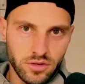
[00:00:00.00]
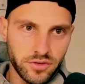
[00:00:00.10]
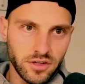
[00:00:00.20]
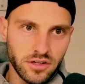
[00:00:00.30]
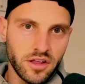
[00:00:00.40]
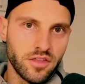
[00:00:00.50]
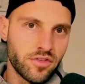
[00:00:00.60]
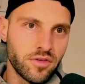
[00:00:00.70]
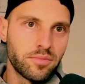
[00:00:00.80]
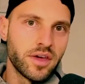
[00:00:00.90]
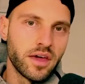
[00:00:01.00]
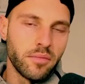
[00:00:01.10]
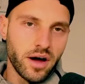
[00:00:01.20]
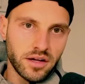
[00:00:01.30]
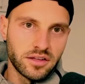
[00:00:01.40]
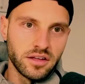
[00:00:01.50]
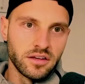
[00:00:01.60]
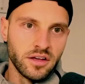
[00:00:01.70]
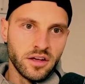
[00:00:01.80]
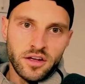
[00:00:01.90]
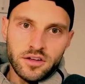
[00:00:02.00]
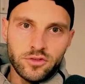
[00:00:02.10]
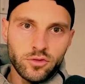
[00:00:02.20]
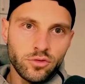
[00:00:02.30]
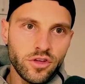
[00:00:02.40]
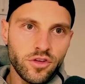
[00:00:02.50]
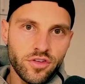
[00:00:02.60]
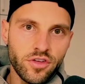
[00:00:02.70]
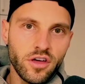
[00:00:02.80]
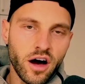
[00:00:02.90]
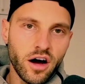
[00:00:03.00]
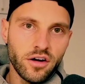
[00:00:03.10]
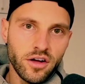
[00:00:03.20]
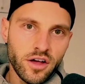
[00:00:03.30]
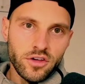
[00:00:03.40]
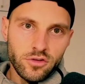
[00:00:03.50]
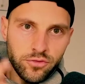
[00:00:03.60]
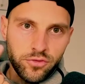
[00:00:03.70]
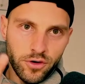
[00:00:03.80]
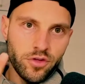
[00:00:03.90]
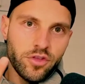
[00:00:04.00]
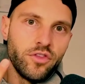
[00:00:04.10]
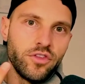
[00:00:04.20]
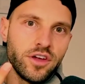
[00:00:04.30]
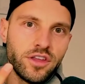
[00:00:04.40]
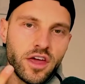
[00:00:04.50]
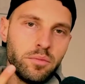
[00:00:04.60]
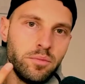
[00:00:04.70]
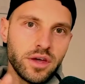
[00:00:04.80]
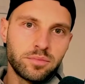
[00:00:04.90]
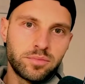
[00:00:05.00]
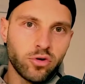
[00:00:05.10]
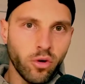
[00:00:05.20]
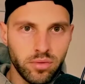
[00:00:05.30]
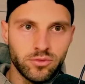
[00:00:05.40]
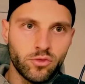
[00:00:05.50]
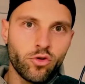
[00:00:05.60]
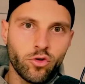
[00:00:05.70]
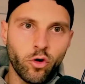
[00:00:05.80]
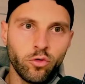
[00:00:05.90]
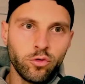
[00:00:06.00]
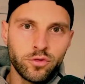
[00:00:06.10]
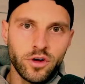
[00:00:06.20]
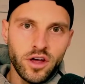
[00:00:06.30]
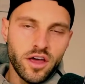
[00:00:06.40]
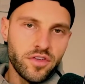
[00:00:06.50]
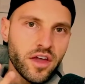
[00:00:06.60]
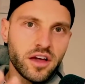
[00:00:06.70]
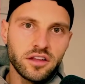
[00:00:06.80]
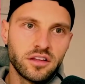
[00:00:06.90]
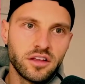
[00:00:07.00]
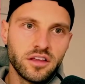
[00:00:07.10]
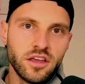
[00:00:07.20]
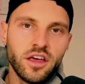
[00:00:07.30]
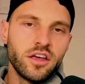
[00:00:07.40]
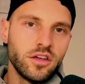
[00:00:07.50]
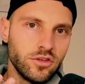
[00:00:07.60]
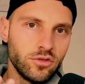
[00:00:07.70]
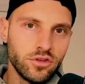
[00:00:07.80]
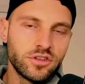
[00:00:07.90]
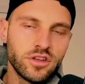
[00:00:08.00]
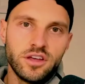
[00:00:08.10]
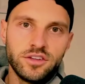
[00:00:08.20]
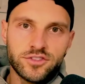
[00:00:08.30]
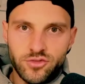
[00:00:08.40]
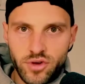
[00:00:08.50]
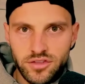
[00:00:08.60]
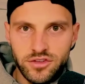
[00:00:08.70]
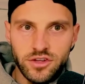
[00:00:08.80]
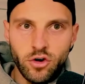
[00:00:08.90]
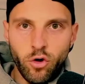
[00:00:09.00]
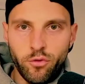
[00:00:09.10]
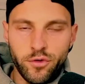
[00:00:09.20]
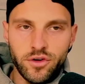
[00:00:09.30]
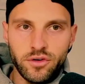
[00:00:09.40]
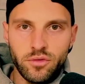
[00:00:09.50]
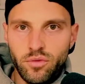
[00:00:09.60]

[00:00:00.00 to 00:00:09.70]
affiliate and CPA marketing. The two things are, you first need a big problem to solve, and secondly, you need a trendy offer.